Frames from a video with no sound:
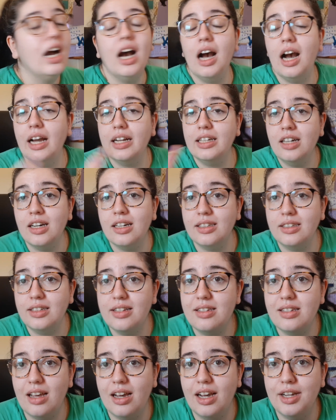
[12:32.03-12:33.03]
I can't
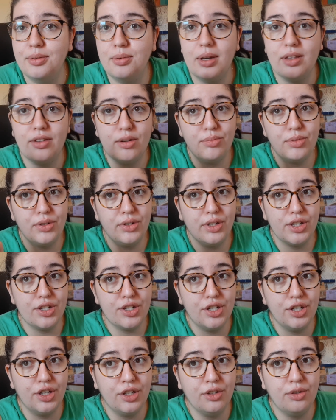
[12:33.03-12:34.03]
decide whether I'm doing
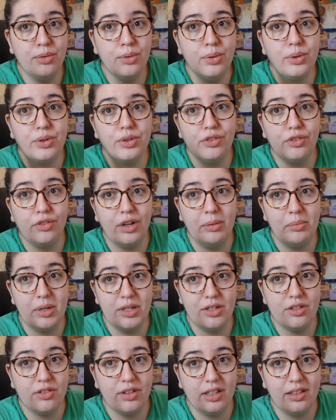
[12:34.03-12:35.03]
2 or 3
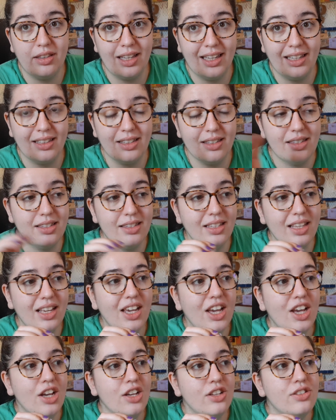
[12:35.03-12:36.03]
mystery things.
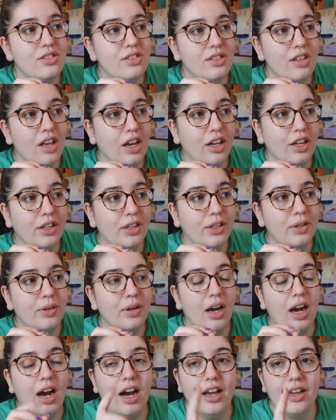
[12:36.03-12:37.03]
So
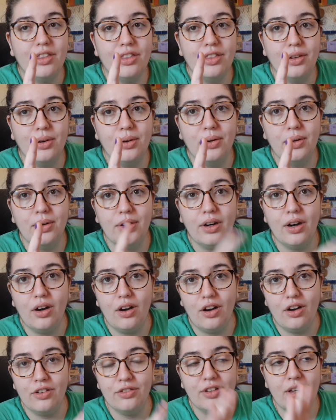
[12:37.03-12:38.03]
I thought
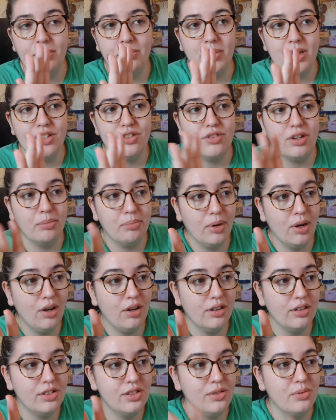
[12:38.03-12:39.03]
of a mystery
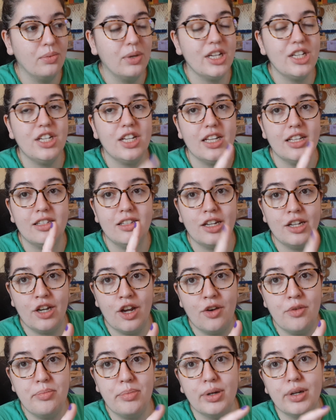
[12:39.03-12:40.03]
box, which is a
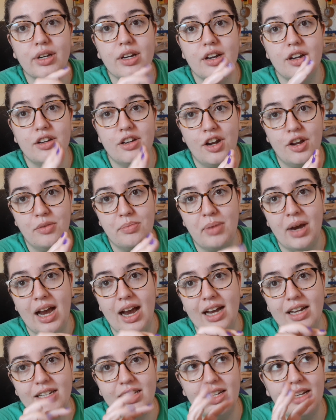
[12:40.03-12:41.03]
notebook,
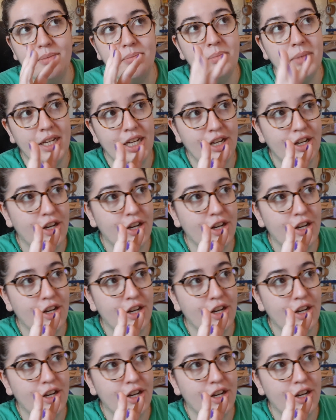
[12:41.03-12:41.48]
notepad, mini